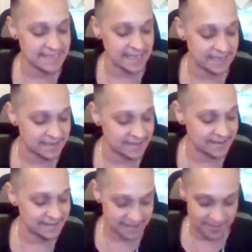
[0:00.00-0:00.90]
excited.
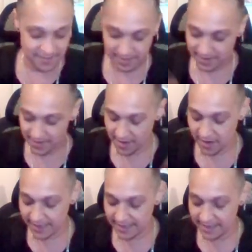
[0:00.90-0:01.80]
So,
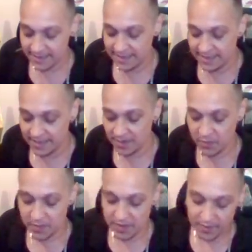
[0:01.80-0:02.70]
all right,
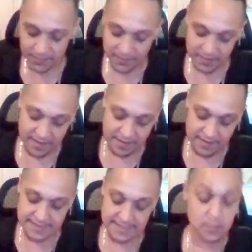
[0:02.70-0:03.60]
here we go.
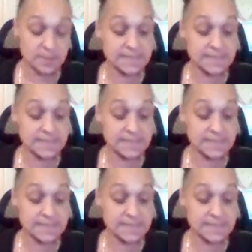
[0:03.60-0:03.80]
Let's see